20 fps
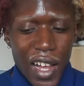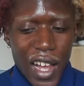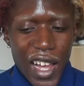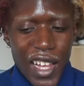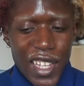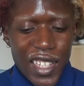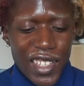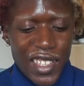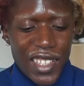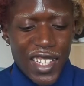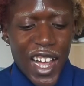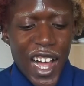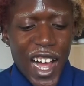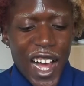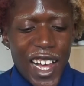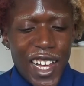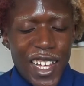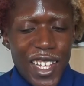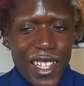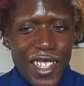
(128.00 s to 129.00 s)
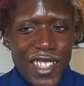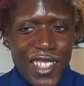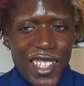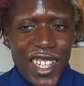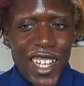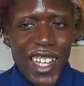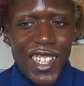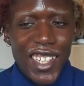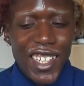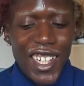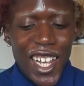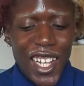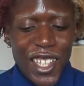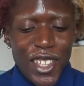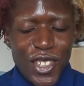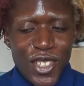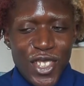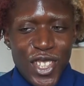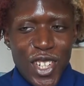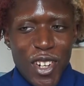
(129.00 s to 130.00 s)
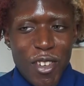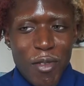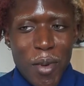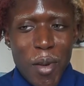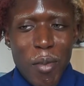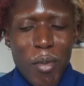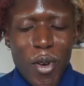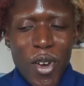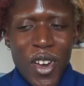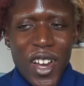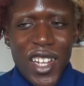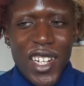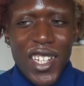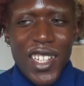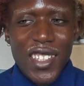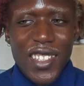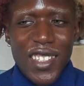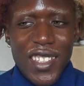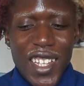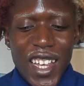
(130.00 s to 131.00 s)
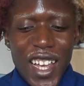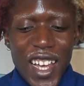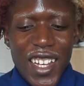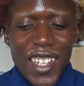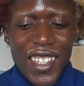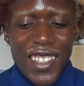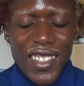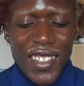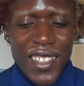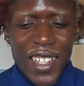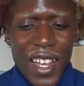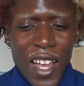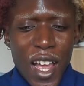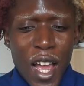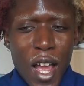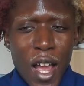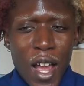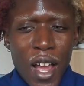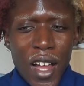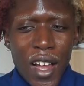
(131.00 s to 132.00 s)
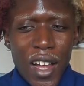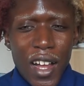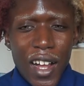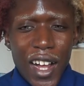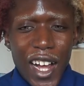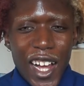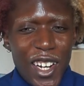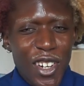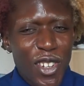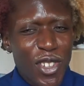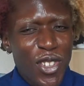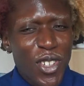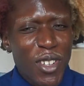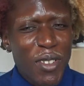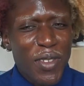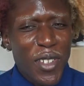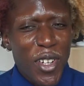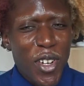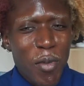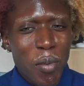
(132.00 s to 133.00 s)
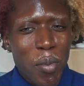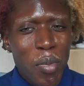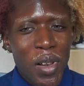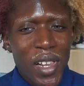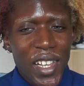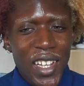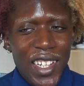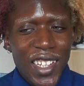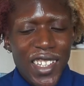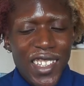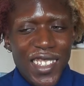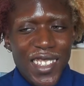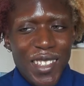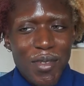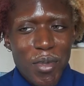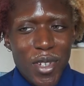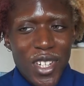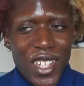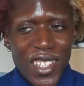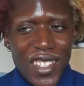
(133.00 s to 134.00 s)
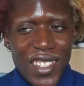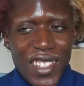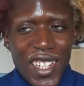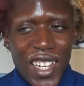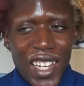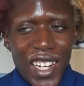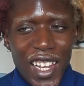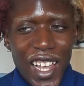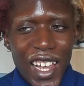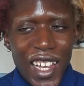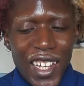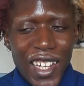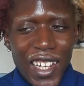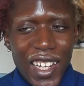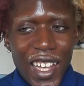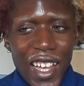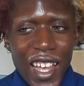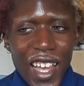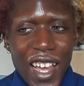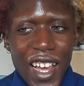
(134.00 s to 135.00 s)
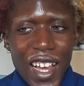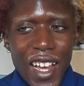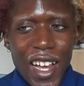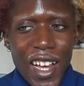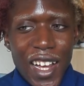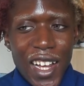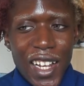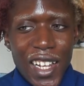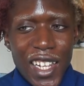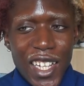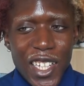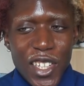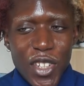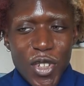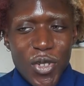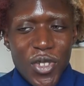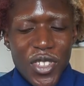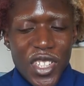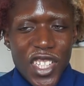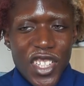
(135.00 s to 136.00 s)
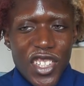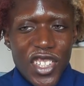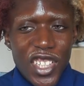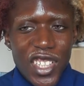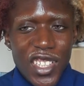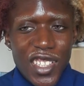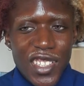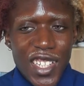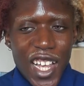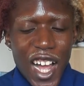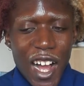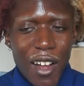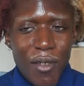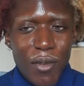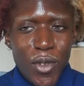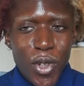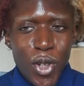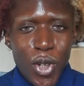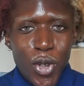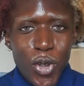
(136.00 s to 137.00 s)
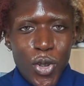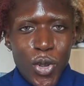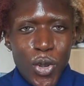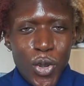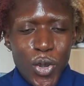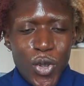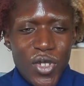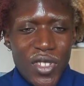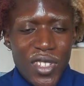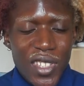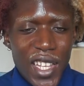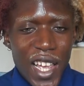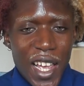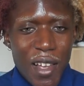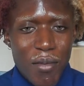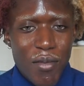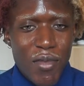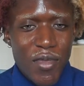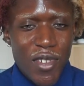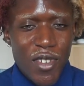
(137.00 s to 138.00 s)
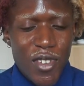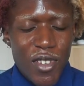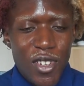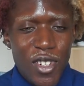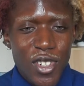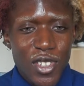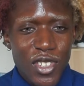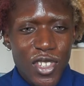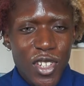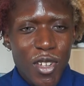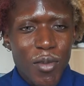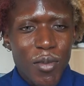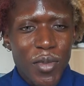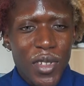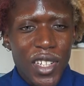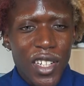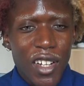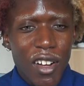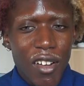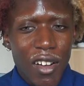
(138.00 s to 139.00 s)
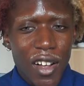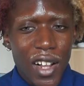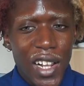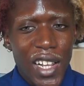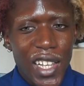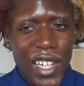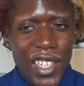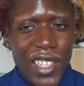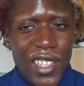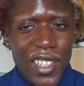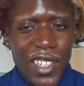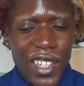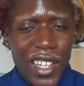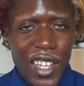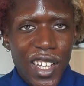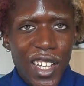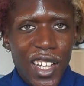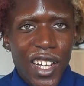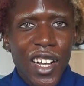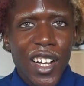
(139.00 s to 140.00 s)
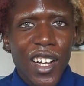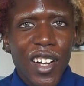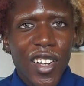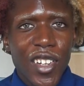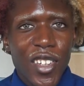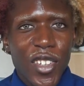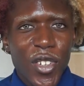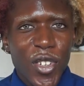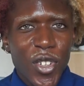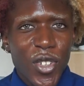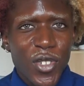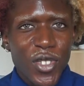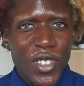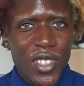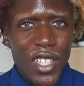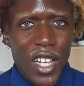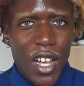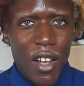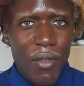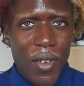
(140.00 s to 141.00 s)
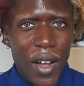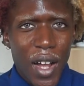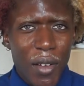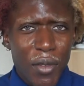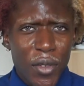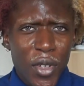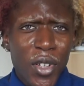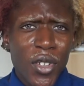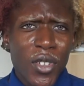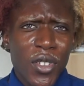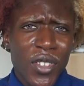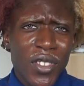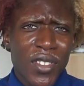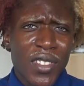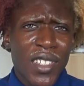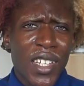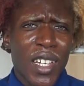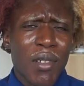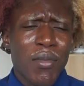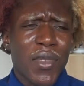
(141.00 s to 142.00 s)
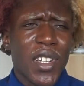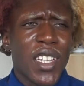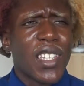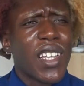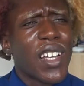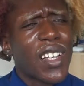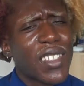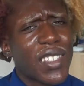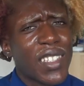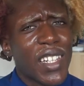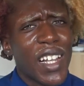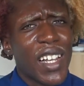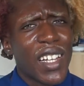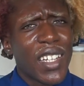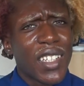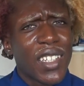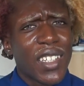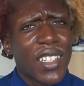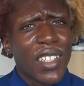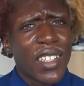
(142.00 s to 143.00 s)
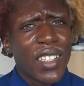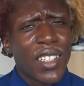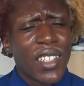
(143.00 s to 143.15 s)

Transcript: and I take like the sheet of paper and it says, I don't know if they're pleased, but it said like, clean your dishes after you use them or something, or clean your stuff after you use them. And I was like,